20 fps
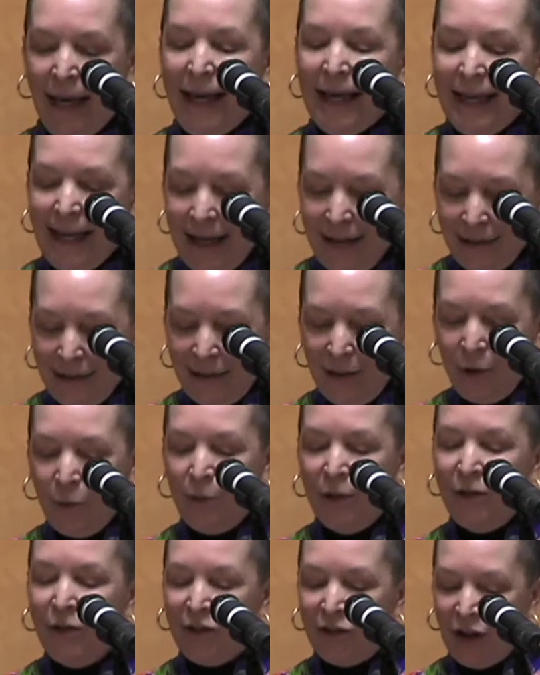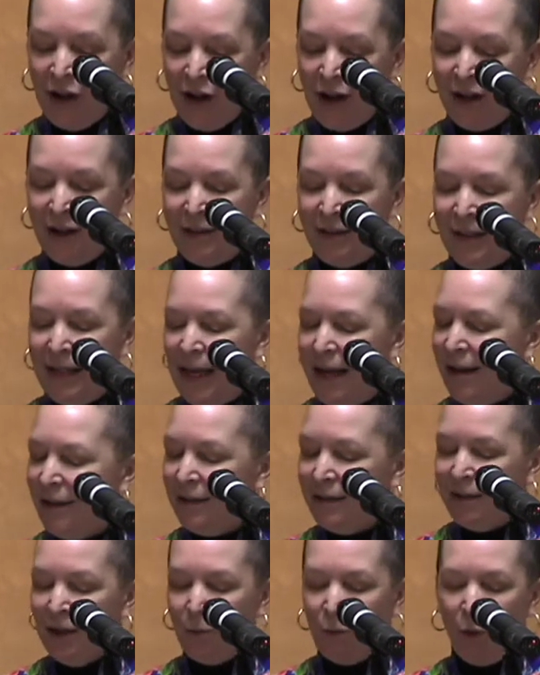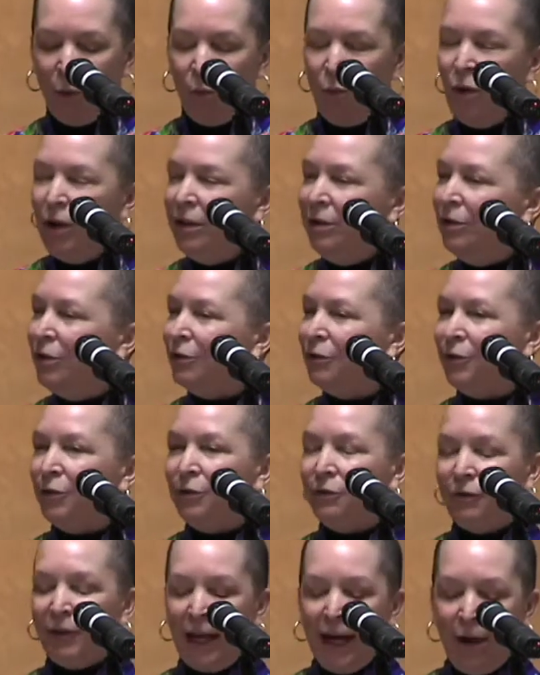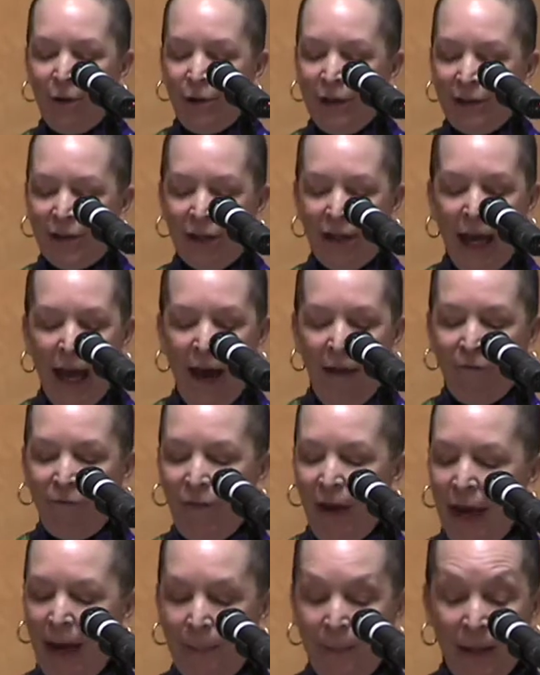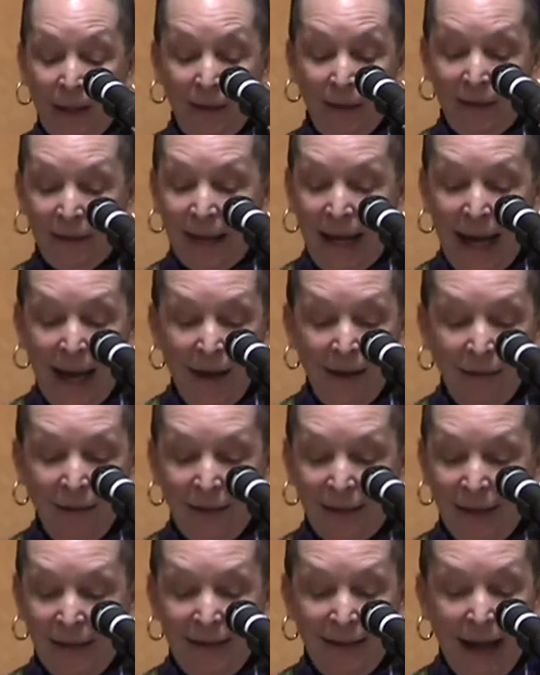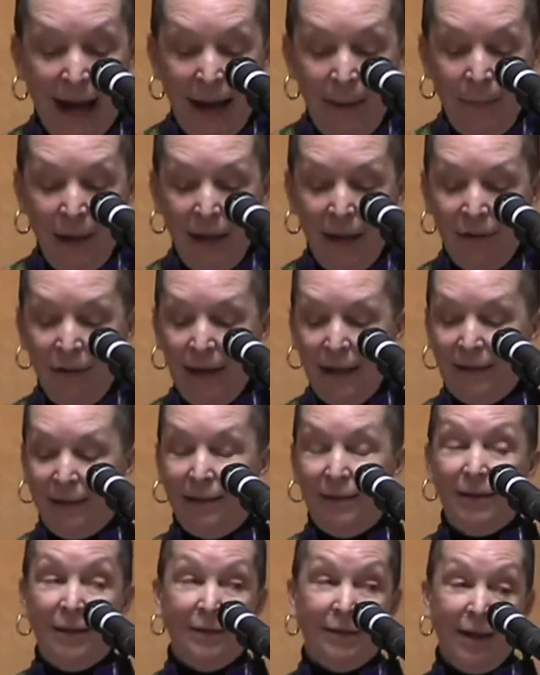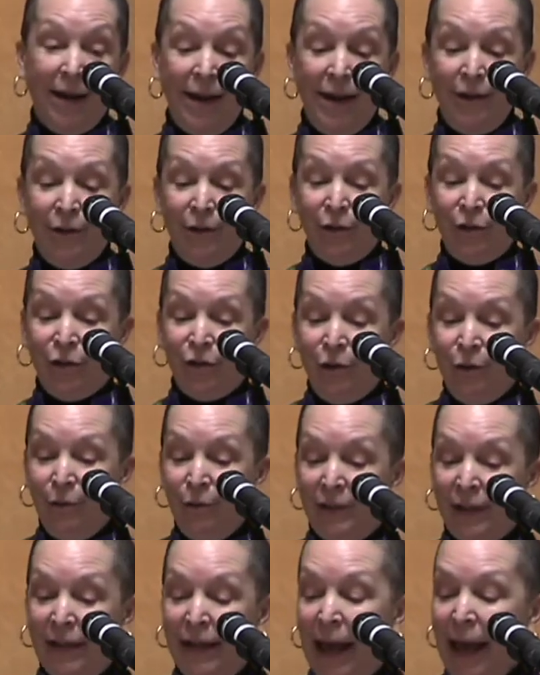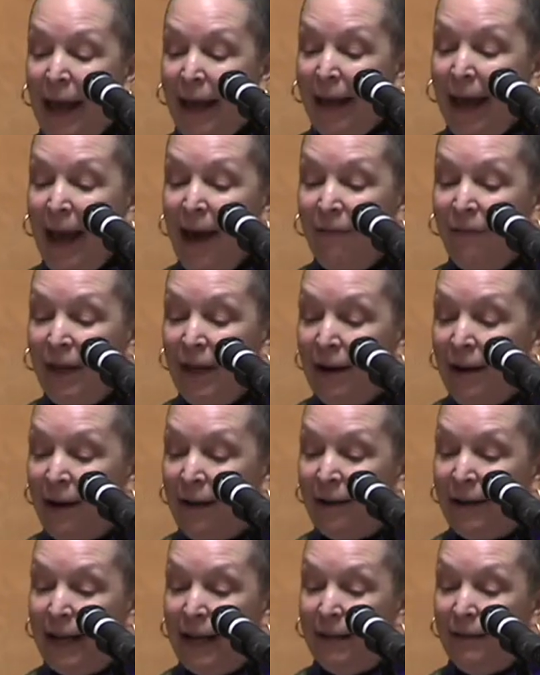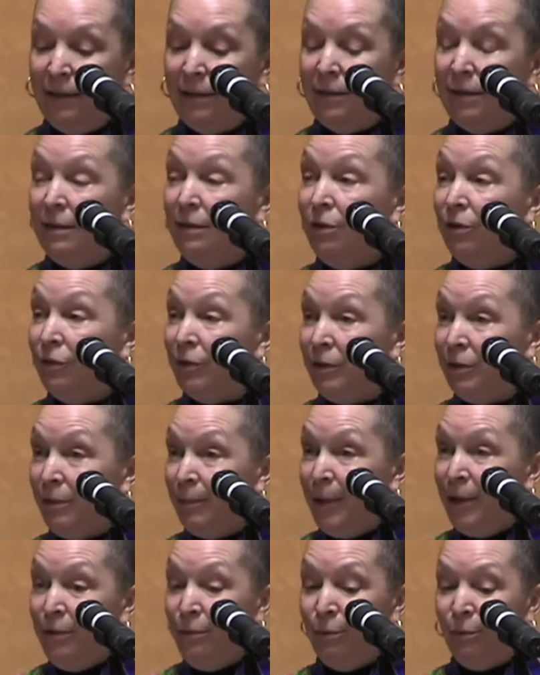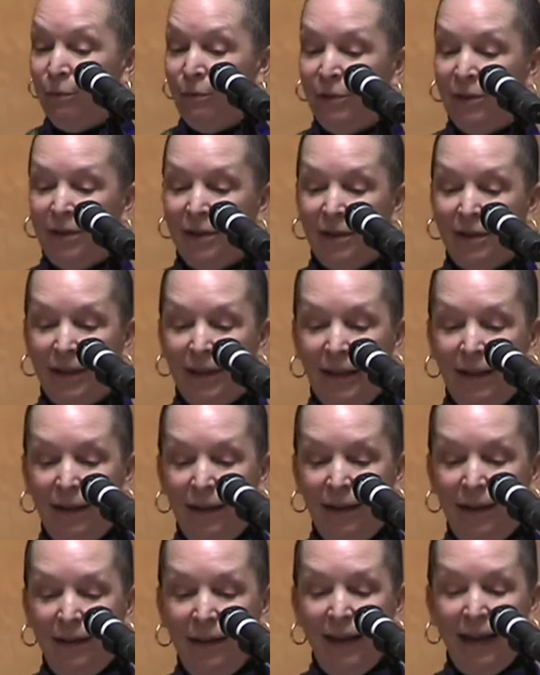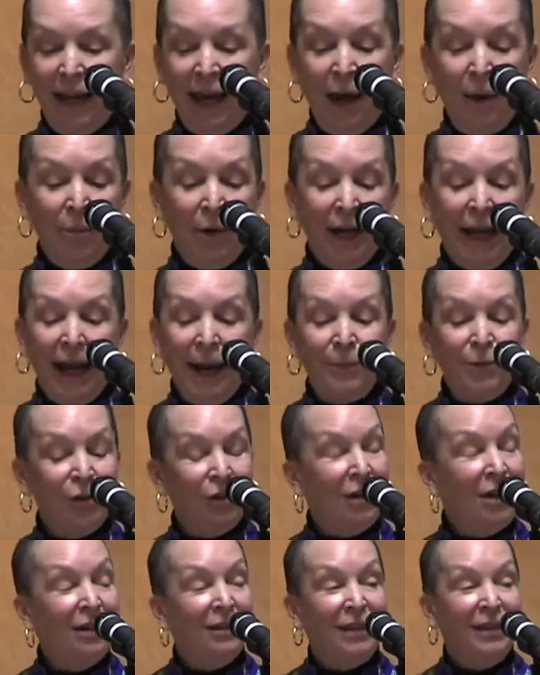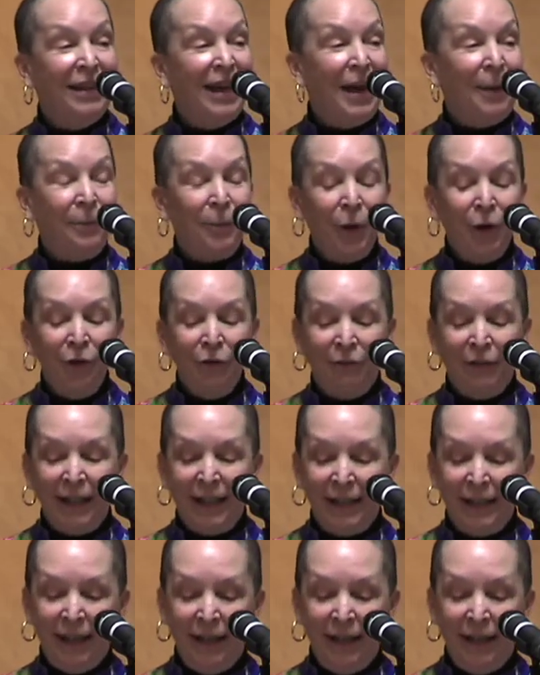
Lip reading: Yes, there were stars. Yes, there were wonderful flowers and fabulous gowns and diamond earrings and designer shoes and caviar in silver spoons. The camera captured all of that perfectly.